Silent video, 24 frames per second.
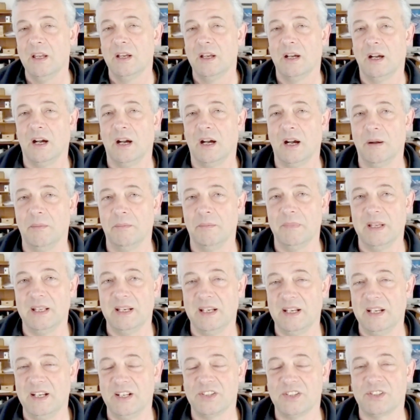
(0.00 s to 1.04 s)
and it
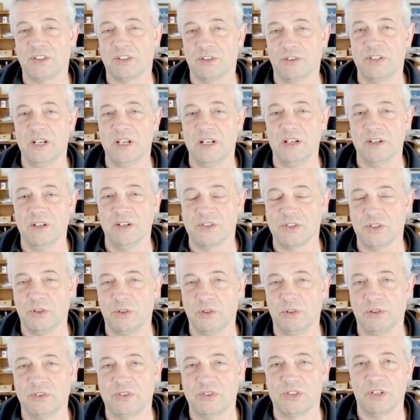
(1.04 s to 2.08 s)
is 13 years
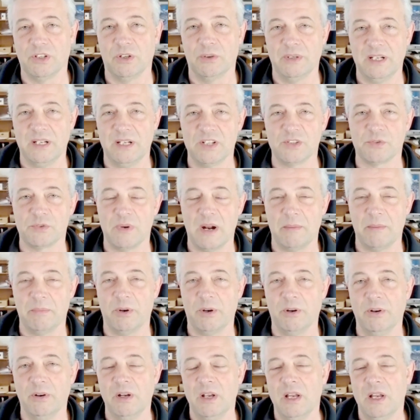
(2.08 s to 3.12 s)
old, so it is rubber.